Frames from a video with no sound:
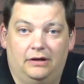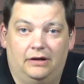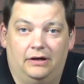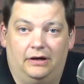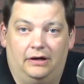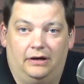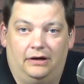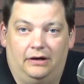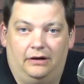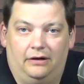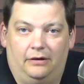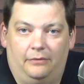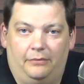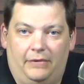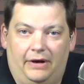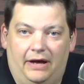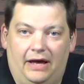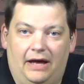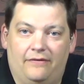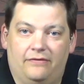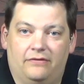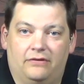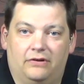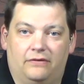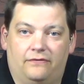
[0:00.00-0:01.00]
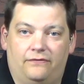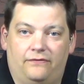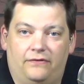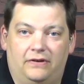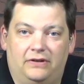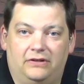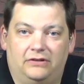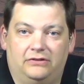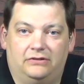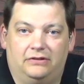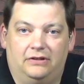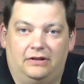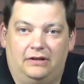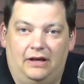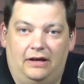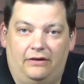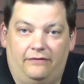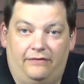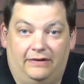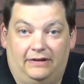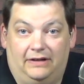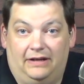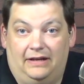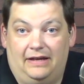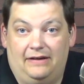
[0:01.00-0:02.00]
I haven't finished, in
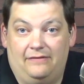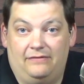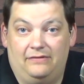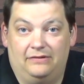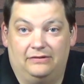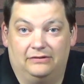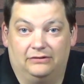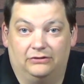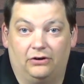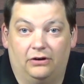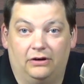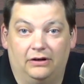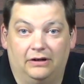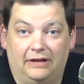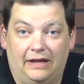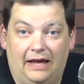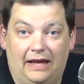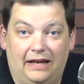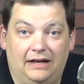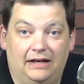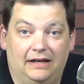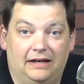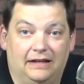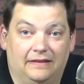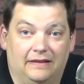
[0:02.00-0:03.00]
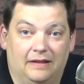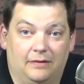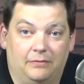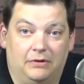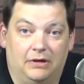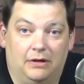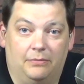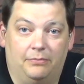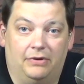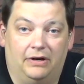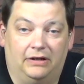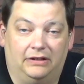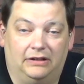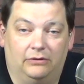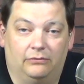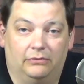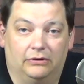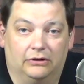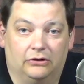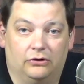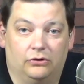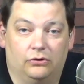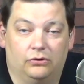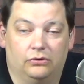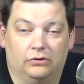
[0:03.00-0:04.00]
fact I haven't even started editing them yet, but I did
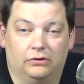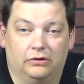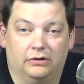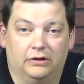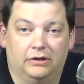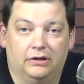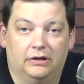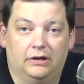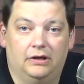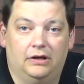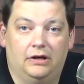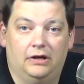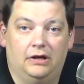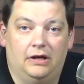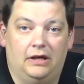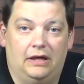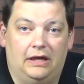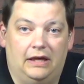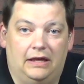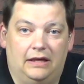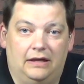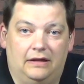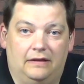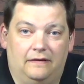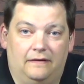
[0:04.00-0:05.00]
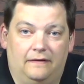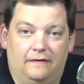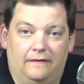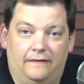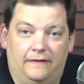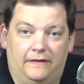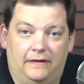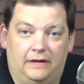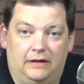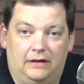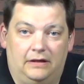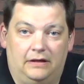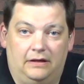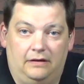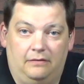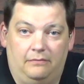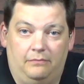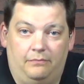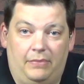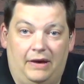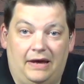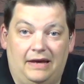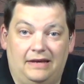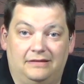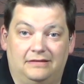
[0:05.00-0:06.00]
record in the
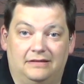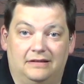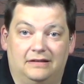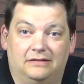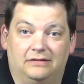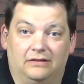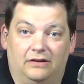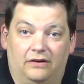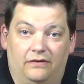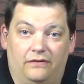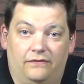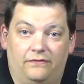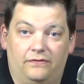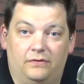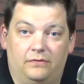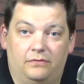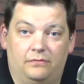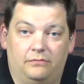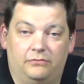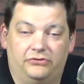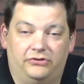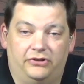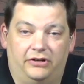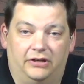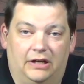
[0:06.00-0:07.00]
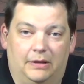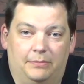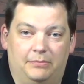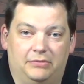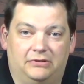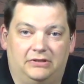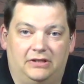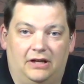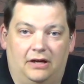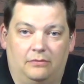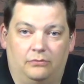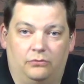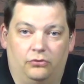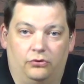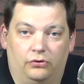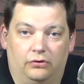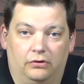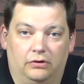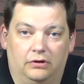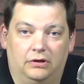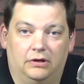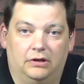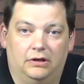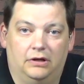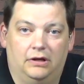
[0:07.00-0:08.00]
basics of setting up a
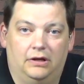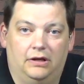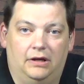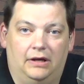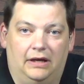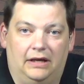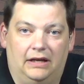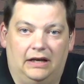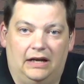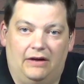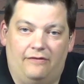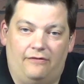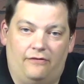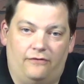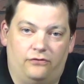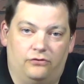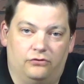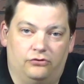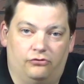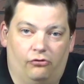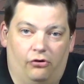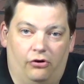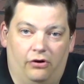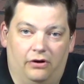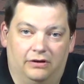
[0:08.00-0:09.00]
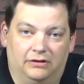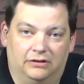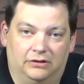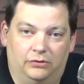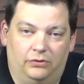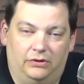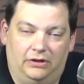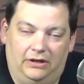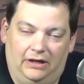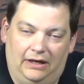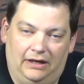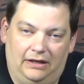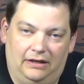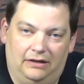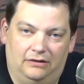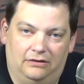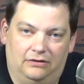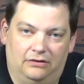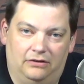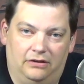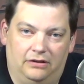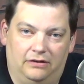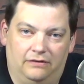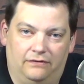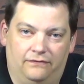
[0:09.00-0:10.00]
soundboard, and I have a few drawings I want to add
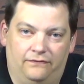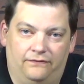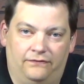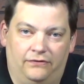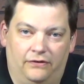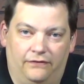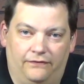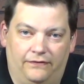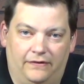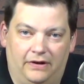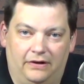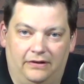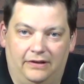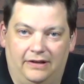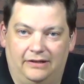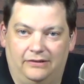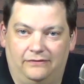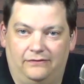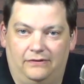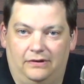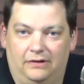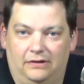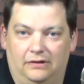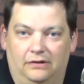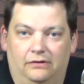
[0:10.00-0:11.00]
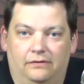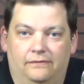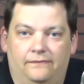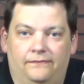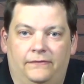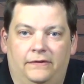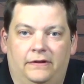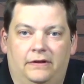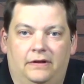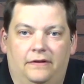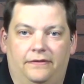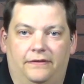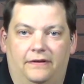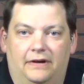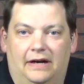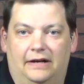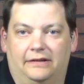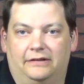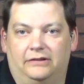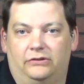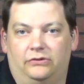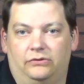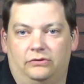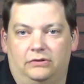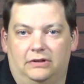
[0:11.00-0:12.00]
into the finalized video that I
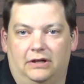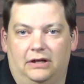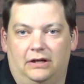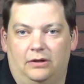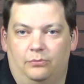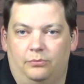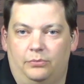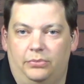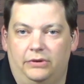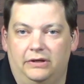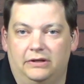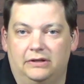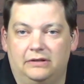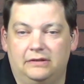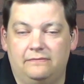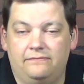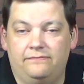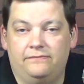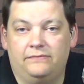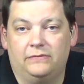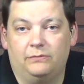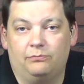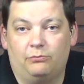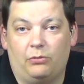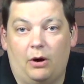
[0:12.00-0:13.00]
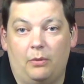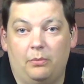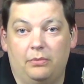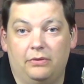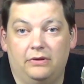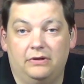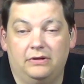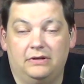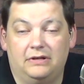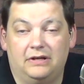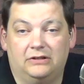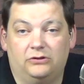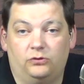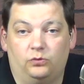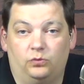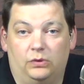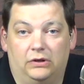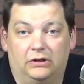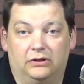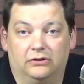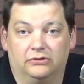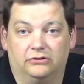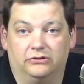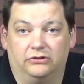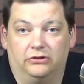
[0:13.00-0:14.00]
have to do yet, but probably in the next
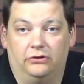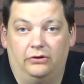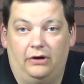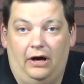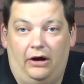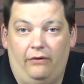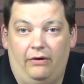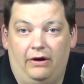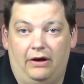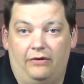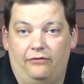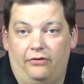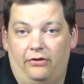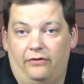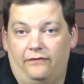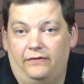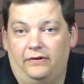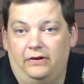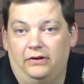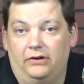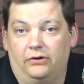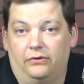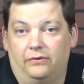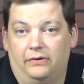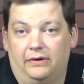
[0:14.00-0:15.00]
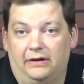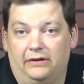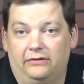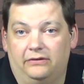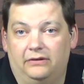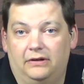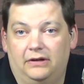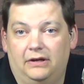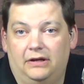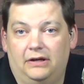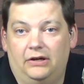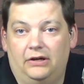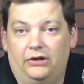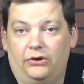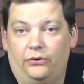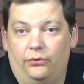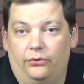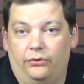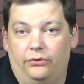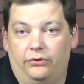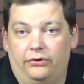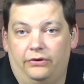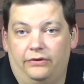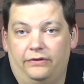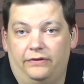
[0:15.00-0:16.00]
week or so I'll have a video out
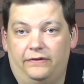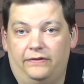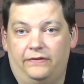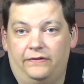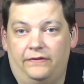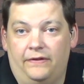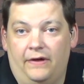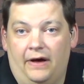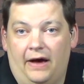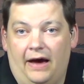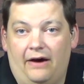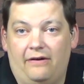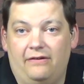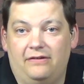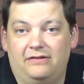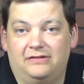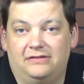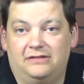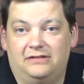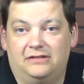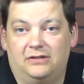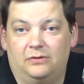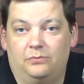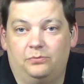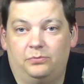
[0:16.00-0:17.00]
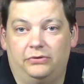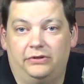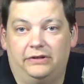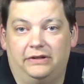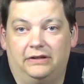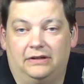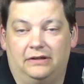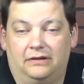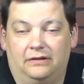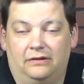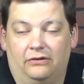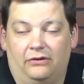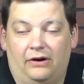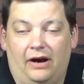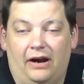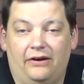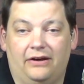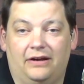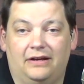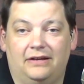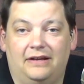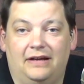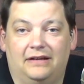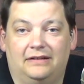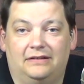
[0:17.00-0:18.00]
on how to
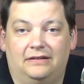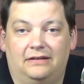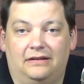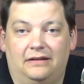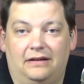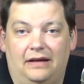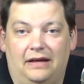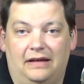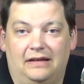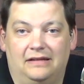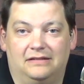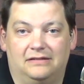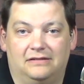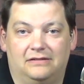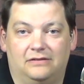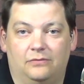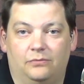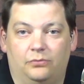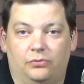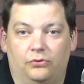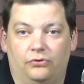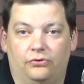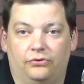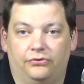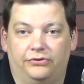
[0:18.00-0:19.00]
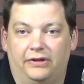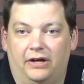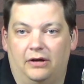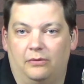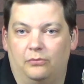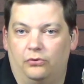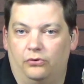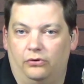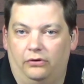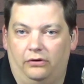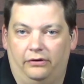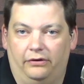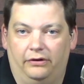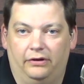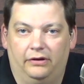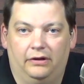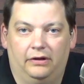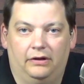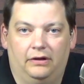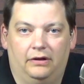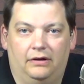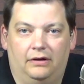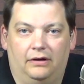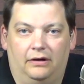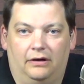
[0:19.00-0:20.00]
connect a simple soundboard.
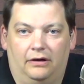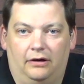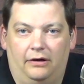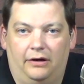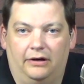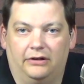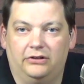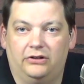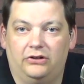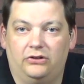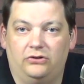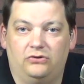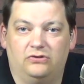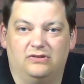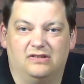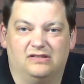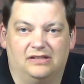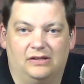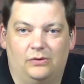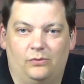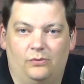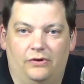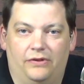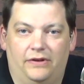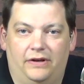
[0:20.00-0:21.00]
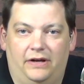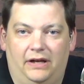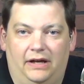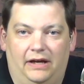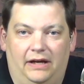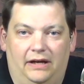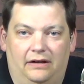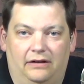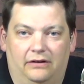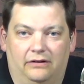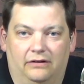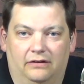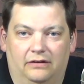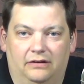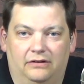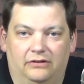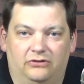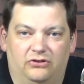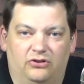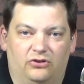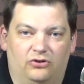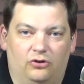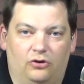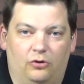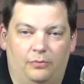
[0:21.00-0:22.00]
I'm going to use the same one that I had here
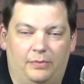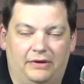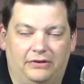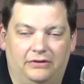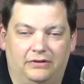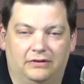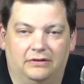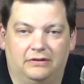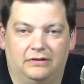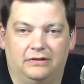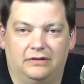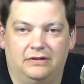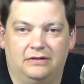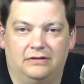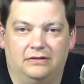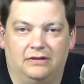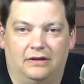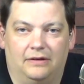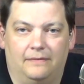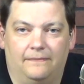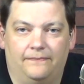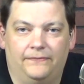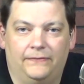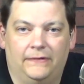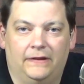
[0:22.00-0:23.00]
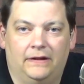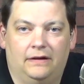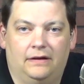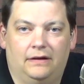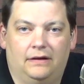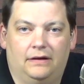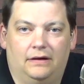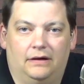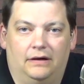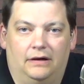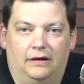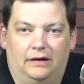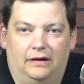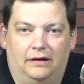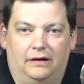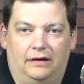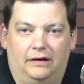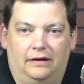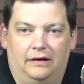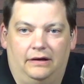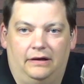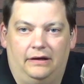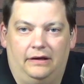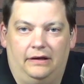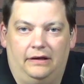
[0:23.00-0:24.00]
because they're all basically the same,
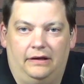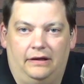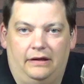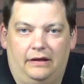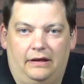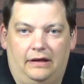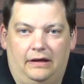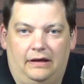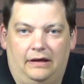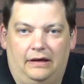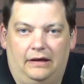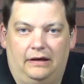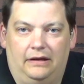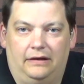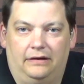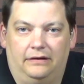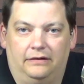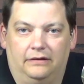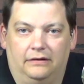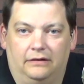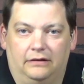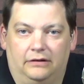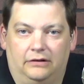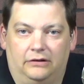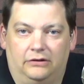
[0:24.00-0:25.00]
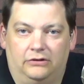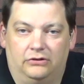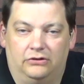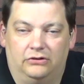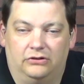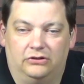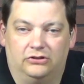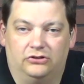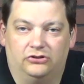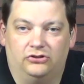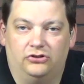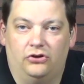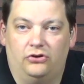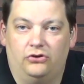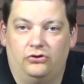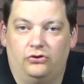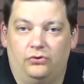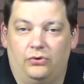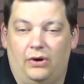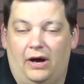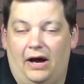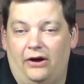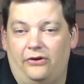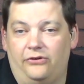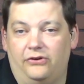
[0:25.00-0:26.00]
and I'm going to show
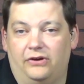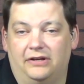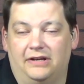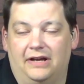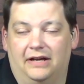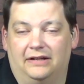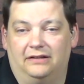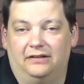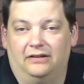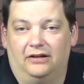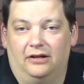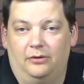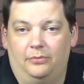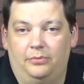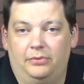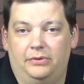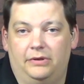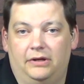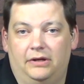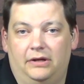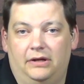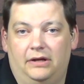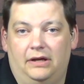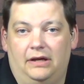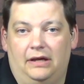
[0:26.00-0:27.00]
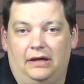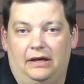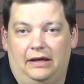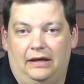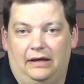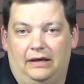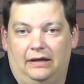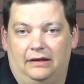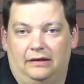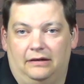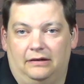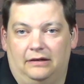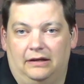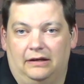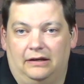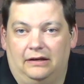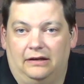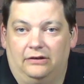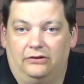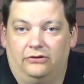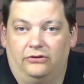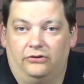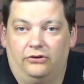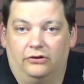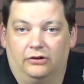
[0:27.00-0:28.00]
you how you connect it up and get it
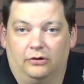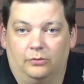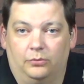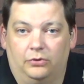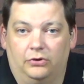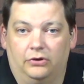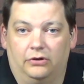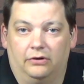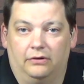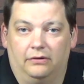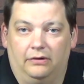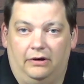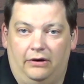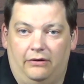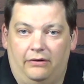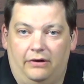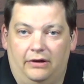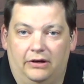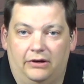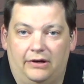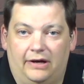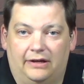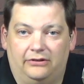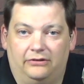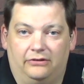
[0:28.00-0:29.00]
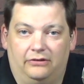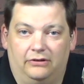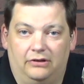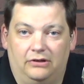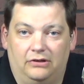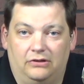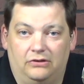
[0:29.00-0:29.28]
into your computer. Now I'm actually going to